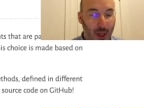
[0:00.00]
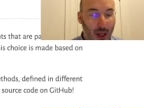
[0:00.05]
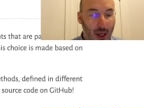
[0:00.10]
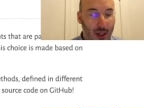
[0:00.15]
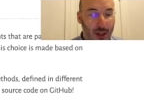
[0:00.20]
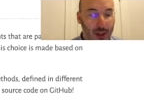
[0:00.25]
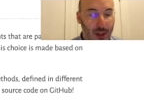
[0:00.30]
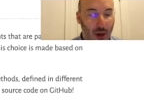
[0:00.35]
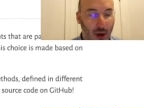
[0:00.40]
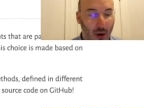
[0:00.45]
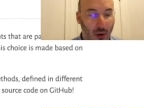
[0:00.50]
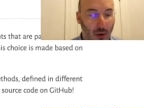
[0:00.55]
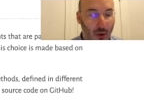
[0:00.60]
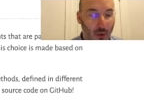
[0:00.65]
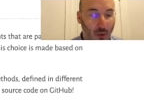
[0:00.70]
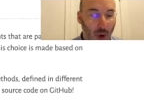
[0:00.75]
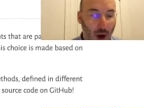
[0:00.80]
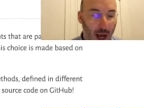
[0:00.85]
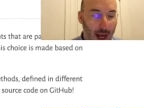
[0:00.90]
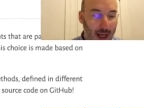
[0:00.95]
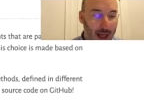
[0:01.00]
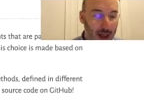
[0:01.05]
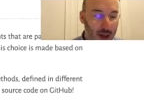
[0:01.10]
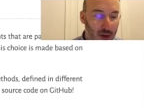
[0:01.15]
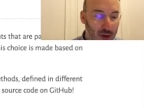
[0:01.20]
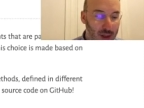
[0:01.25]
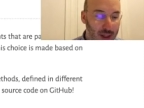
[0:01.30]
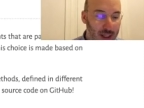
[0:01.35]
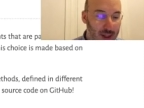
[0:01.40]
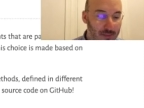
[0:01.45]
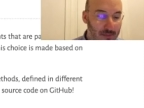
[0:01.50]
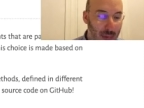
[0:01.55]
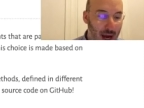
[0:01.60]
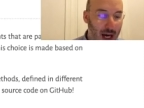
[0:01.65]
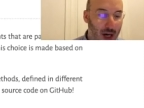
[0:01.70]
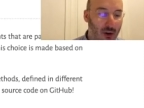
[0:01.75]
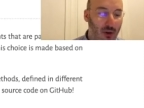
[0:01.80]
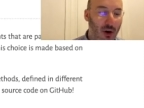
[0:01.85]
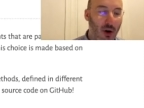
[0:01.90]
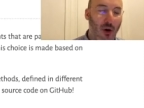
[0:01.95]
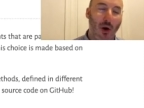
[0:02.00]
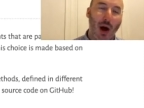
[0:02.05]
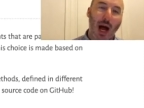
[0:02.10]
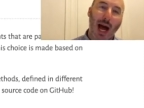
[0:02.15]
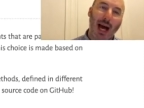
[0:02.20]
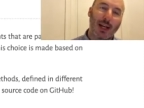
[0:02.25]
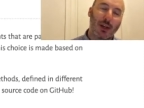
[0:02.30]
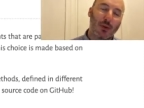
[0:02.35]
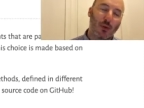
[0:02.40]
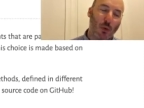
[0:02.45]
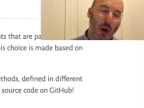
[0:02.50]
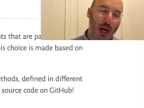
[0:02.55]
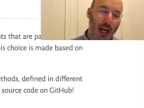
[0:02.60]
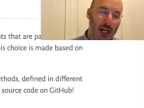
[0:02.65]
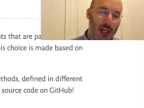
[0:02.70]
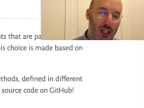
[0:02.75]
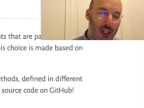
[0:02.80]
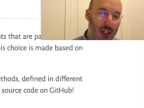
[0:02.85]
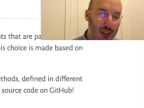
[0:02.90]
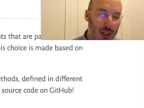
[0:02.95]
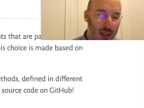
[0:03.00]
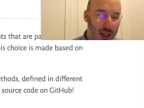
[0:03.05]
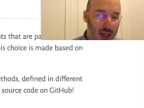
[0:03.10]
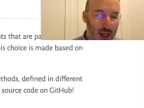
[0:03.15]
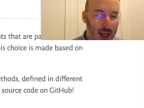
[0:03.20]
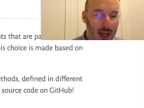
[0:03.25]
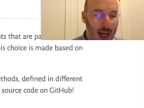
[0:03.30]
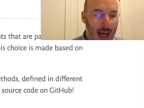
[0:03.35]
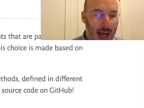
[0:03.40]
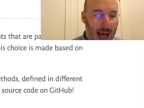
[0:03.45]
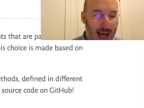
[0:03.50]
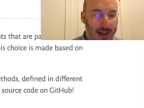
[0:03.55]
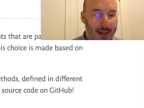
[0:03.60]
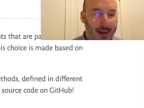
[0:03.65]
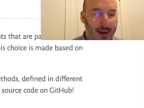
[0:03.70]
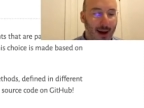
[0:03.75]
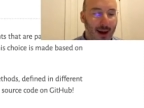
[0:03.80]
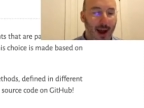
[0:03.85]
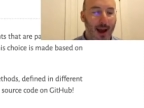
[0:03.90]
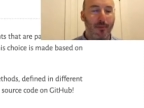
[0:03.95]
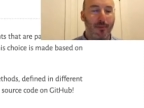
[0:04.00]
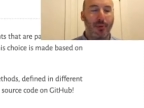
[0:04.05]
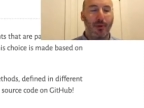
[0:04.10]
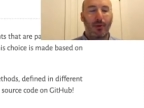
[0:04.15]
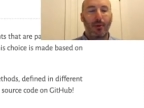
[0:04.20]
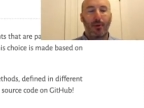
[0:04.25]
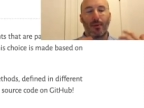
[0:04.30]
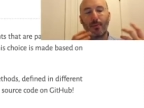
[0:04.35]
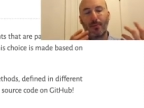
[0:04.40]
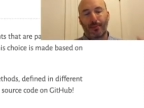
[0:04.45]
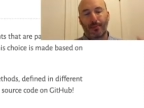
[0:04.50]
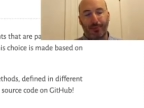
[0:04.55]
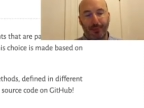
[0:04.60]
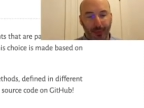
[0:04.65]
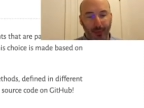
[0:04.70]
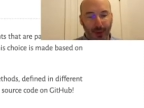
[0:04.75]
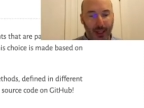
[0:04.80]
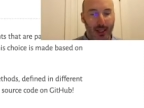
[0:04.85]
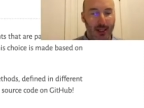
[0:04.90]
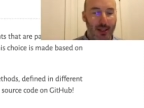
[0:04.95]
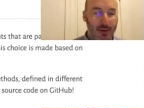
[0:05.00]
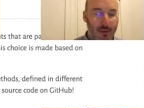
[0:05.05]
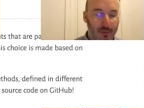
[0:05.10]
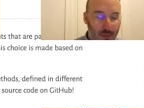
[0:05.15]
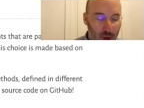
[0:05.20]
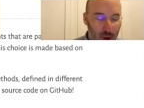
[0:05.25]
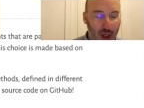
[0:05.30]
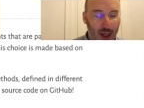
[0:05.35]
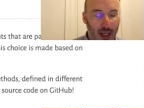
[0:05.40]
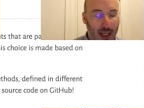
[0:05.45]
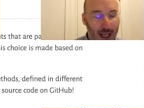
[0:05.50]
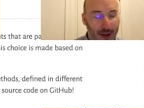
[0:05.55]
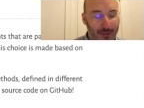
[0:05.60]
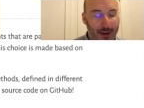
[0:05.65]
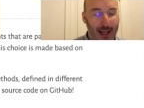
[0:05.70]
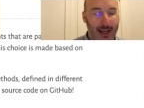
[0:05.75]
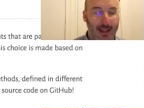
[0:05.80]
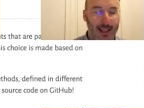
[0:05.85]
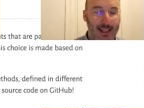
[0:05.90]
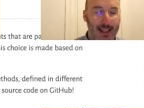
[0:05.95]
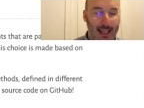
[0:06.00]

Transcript: So I can use this macro at which and type this, put give it this